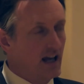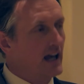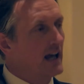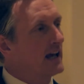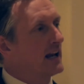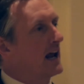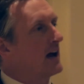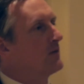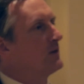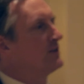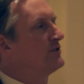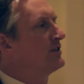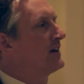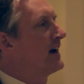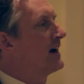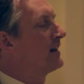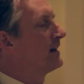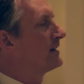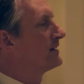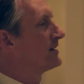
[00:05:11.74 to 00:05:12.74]
And I would
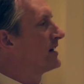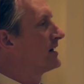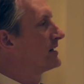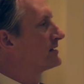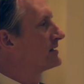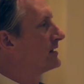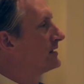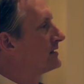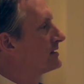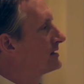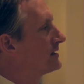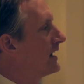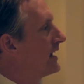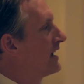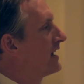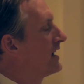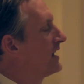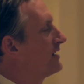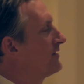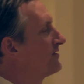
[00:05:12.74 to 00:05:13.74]
challenge us and
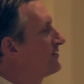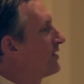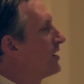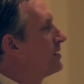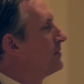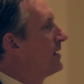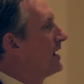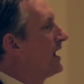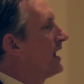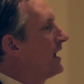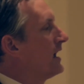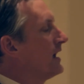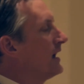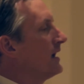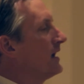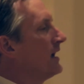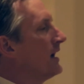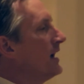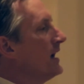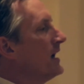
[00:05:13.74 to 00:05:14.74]
say, from
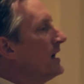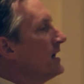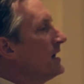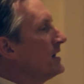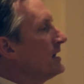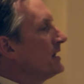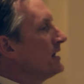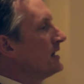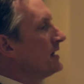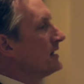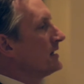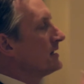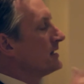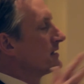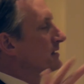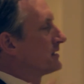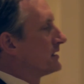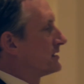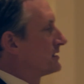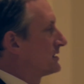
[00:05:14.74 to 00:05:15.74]
a
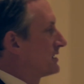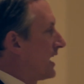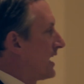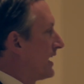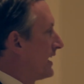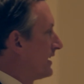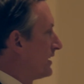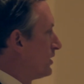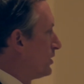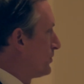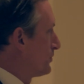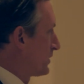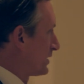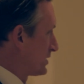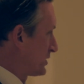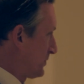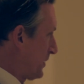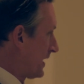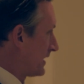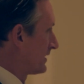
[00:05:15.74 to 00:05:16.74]
societal
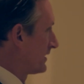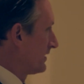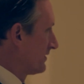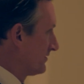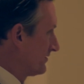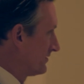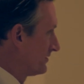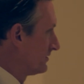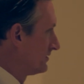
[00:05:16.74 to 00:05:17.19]
perspective,